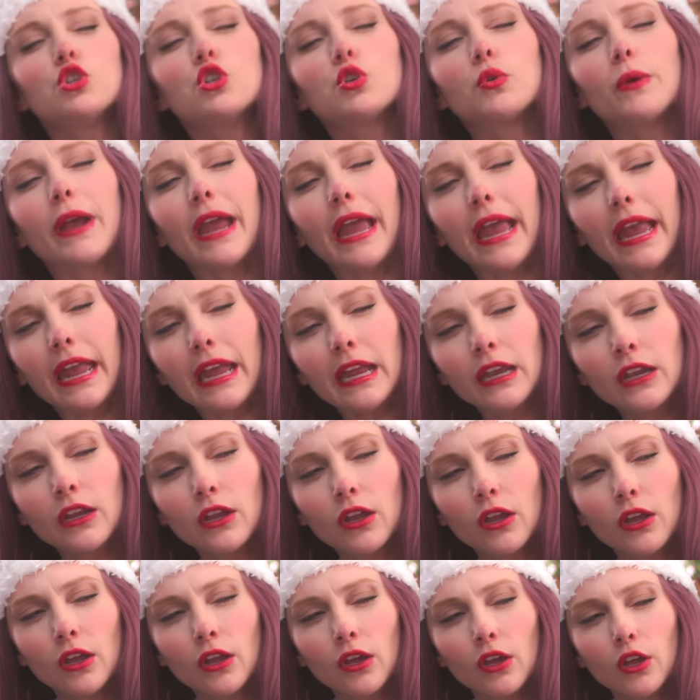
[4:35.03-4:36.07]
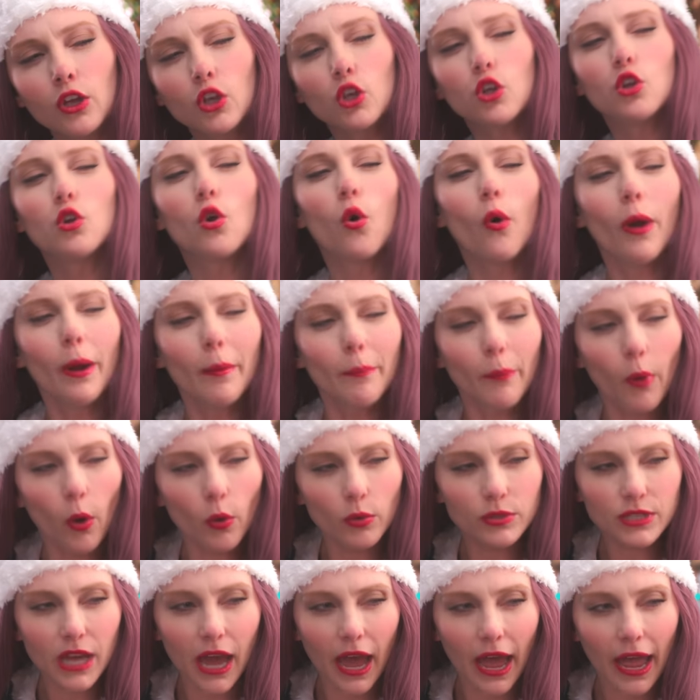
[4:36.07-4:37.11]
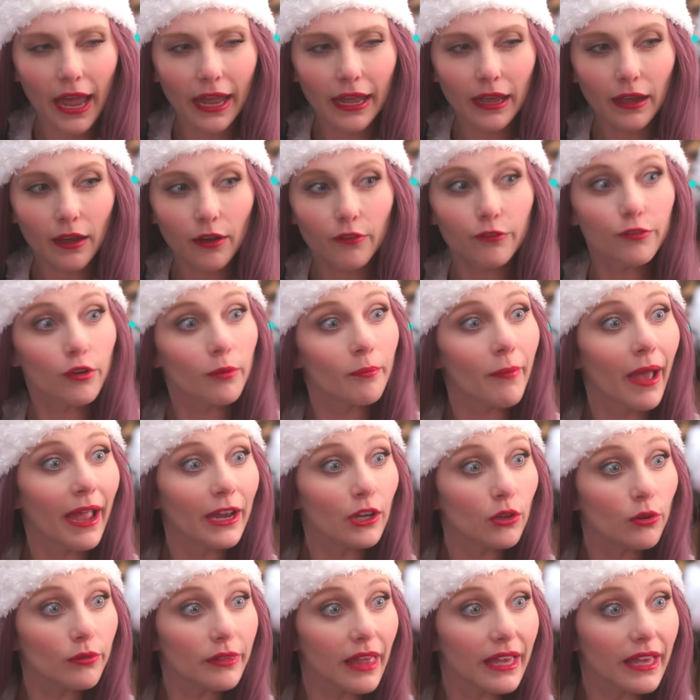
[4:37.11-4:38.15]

trade your bow tie for my new